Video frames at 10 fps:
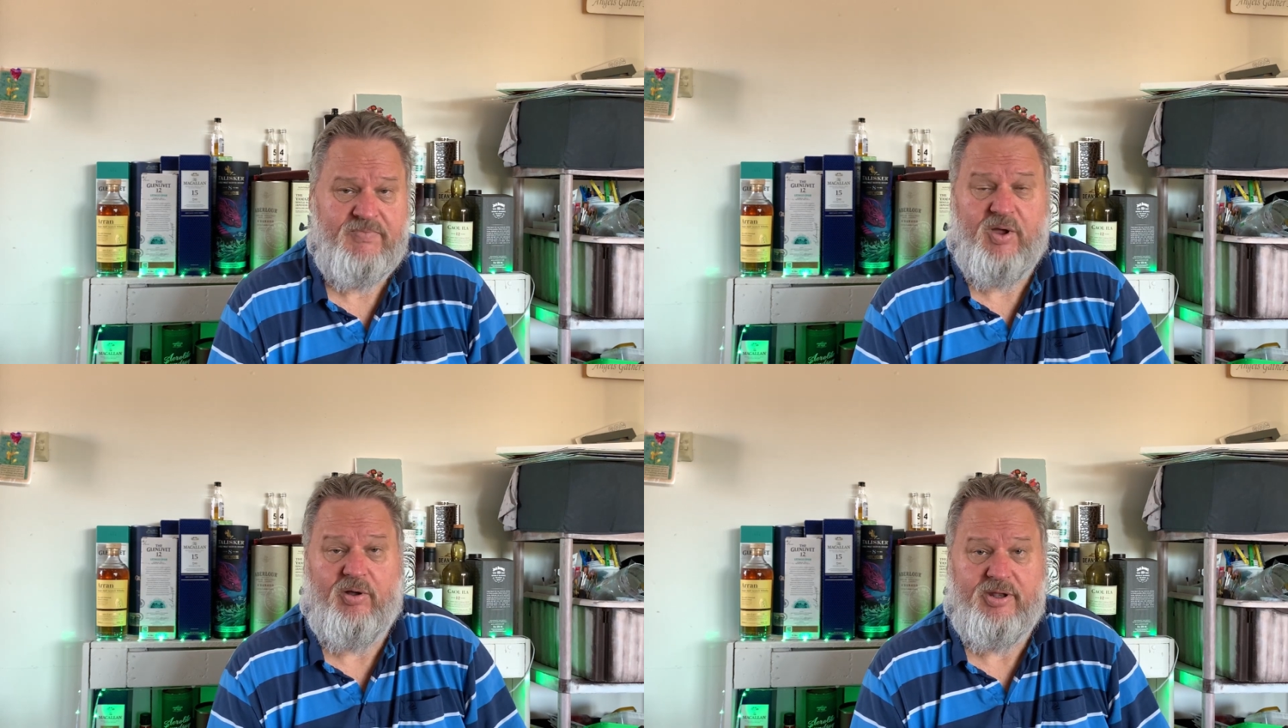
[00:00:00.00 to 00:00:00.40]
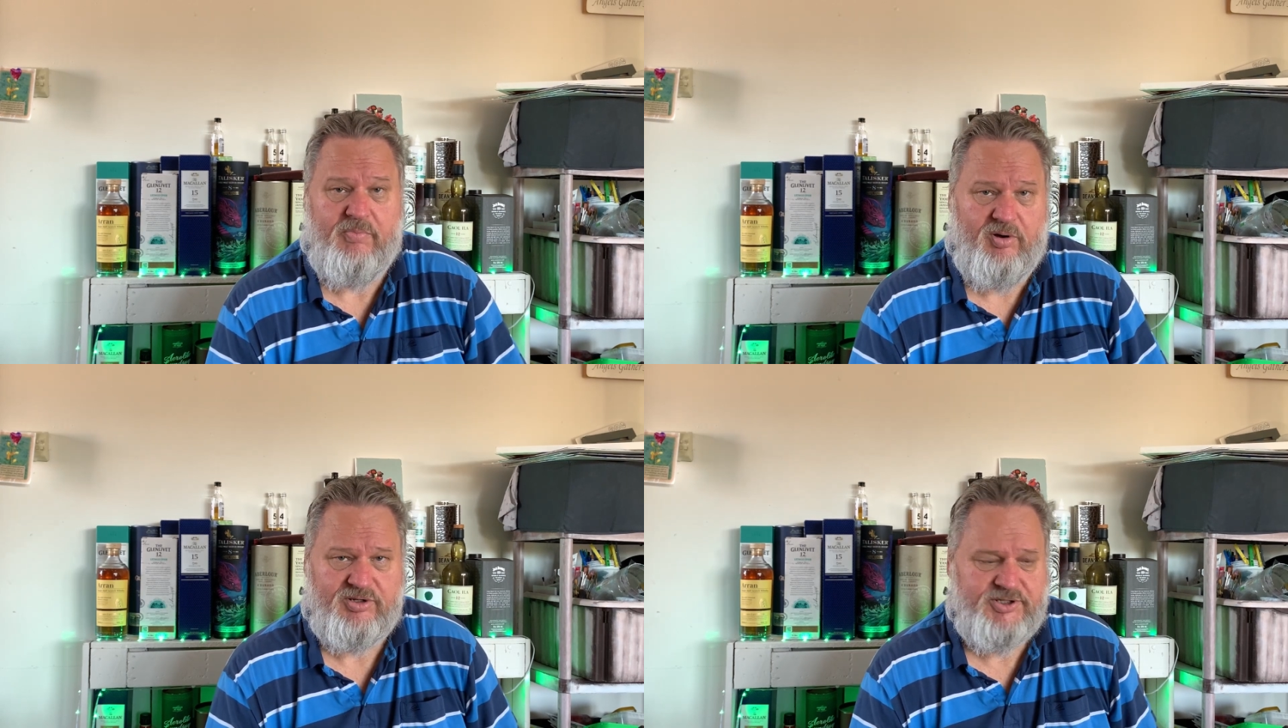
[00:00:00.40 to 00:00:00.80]
on the
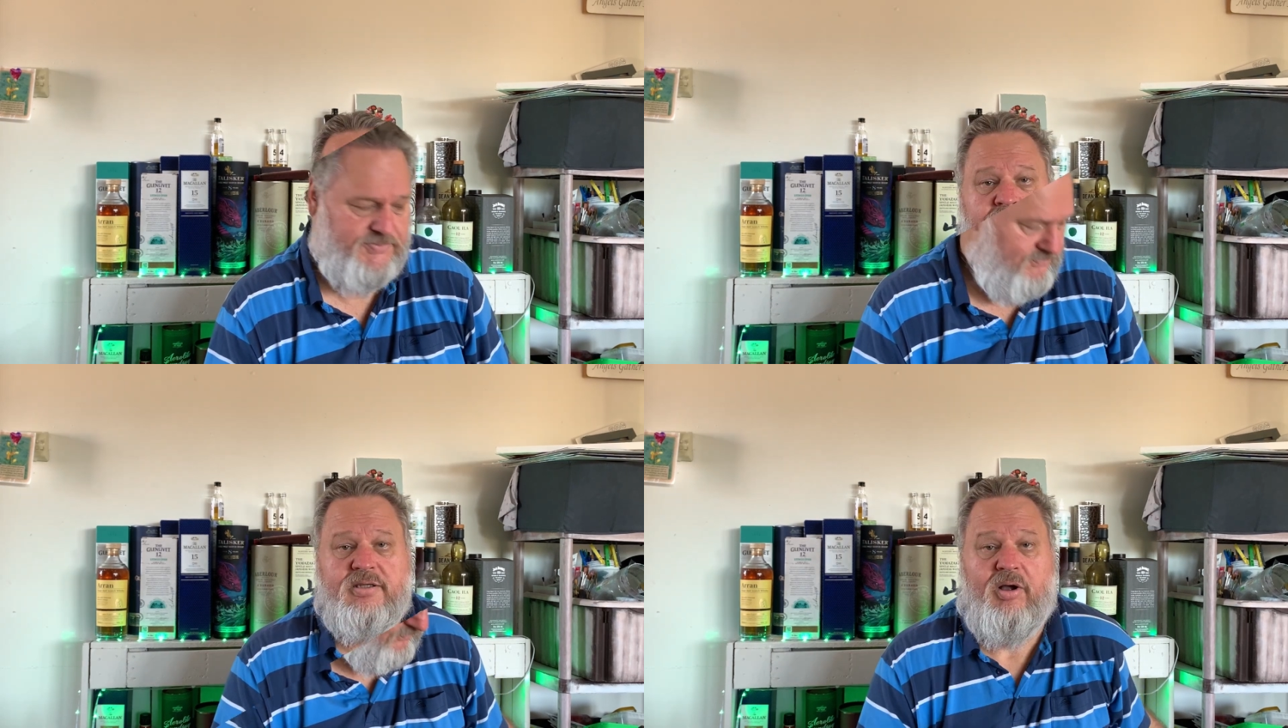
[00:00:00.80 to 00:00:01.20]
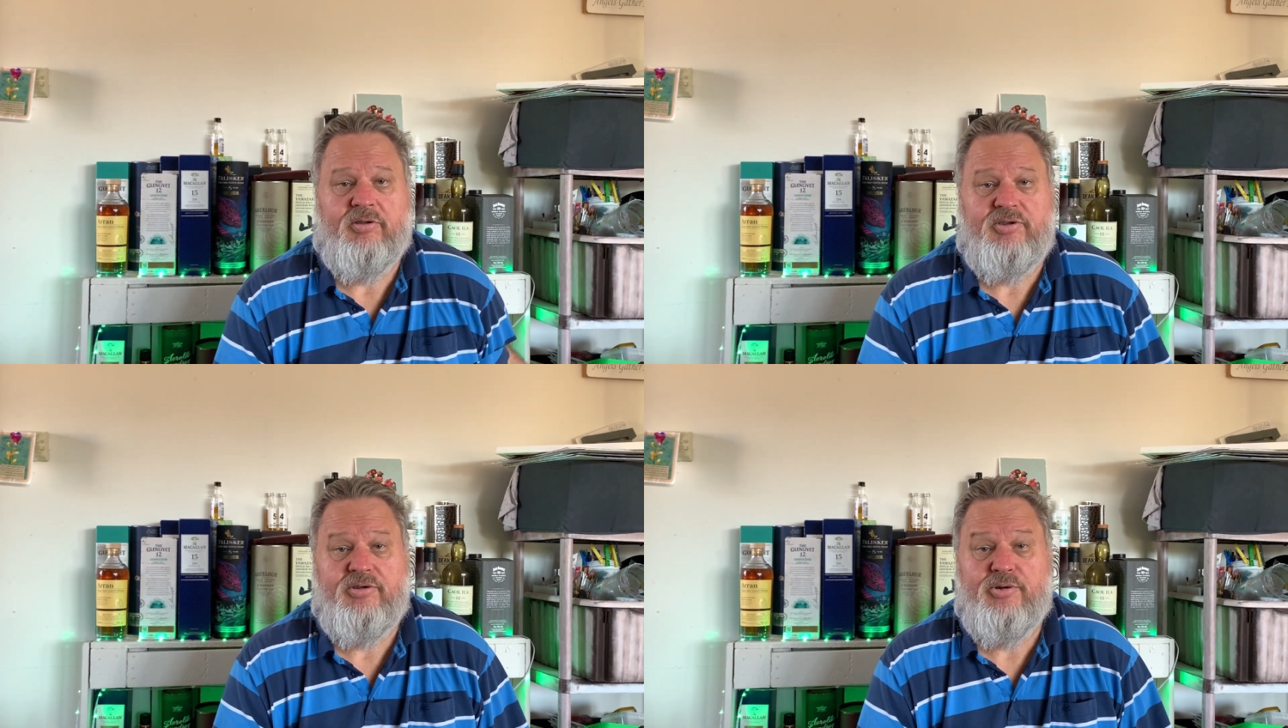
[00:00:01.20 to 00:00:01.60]
box. So
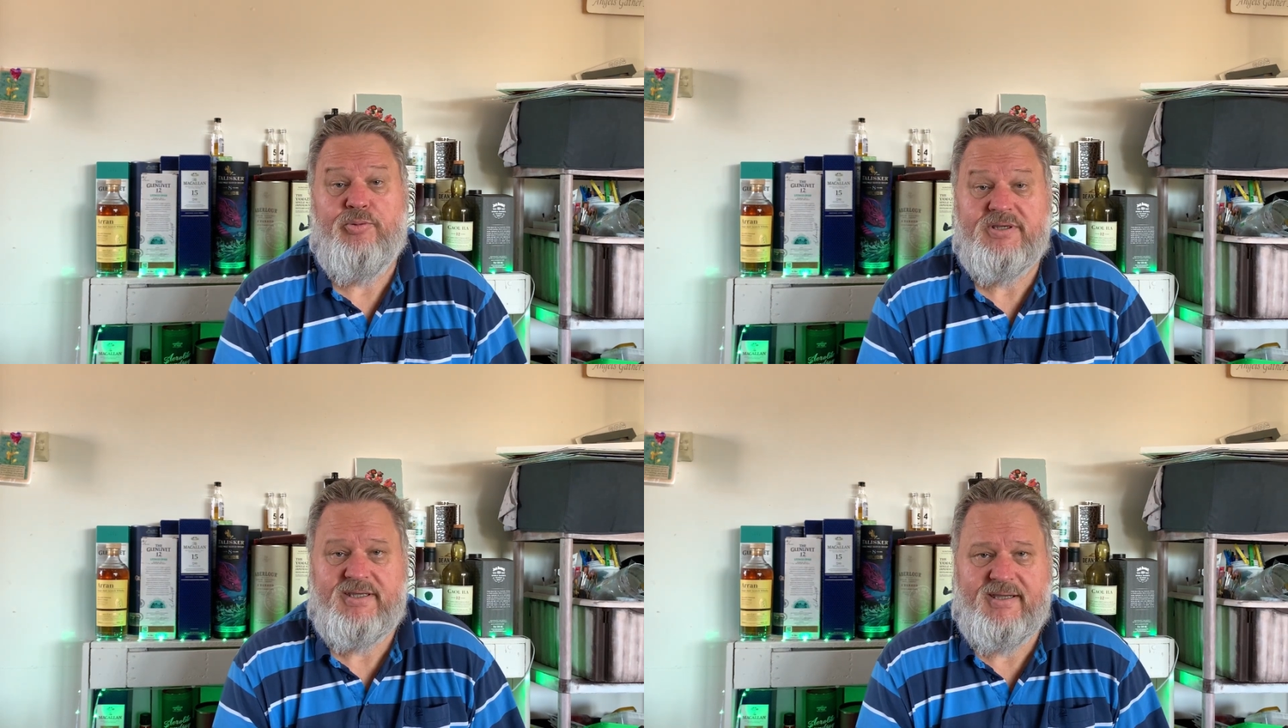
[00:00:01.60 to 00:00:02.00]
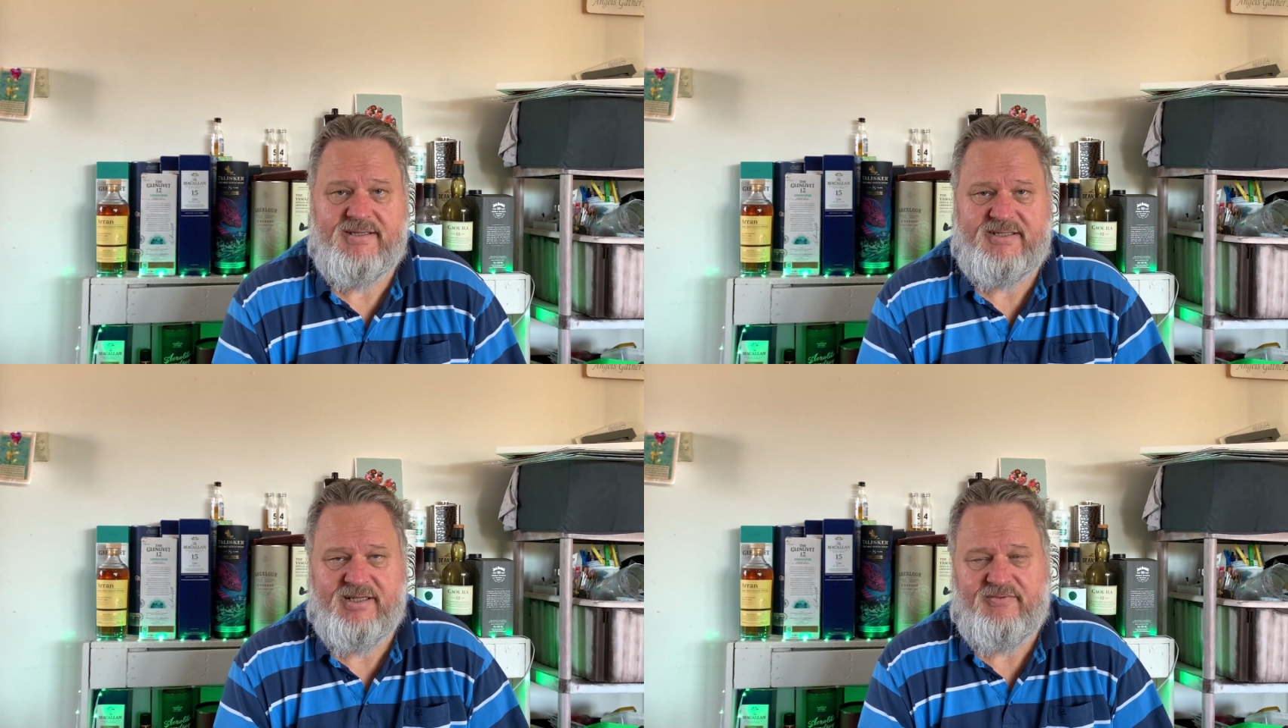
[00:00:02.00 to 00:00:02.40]
onto the whiskey
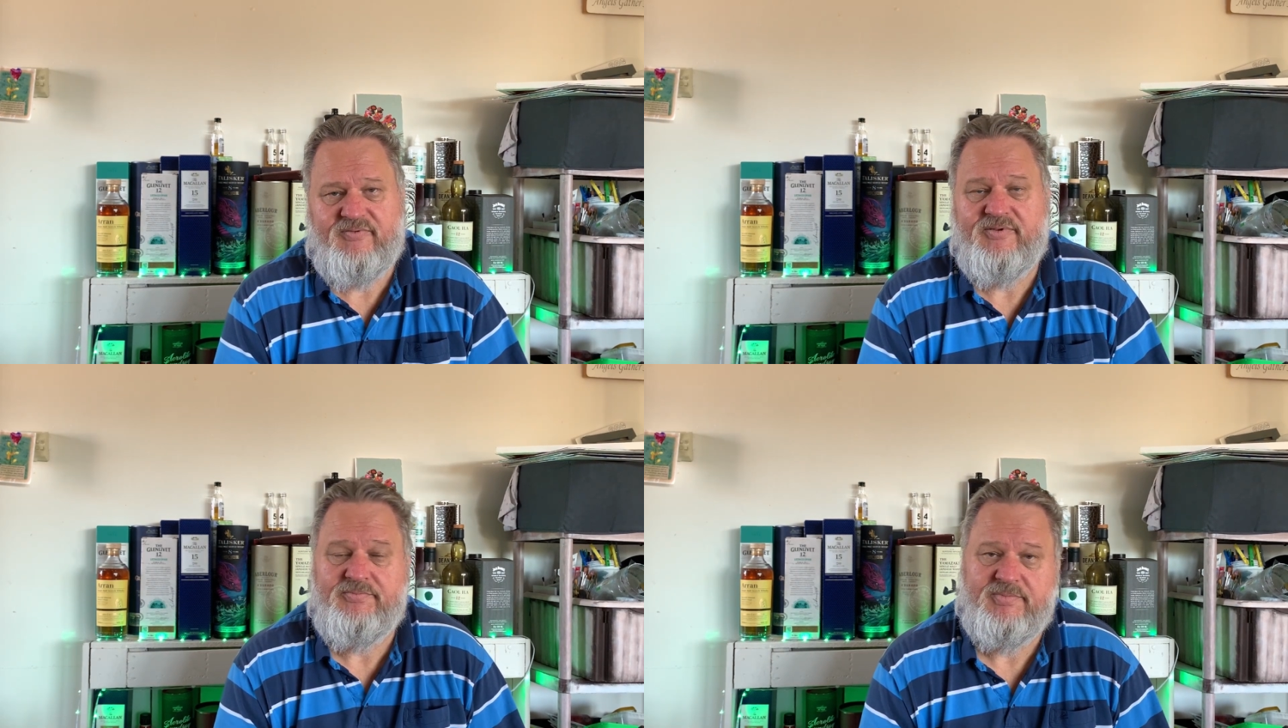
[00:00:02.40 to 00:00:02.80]
itself.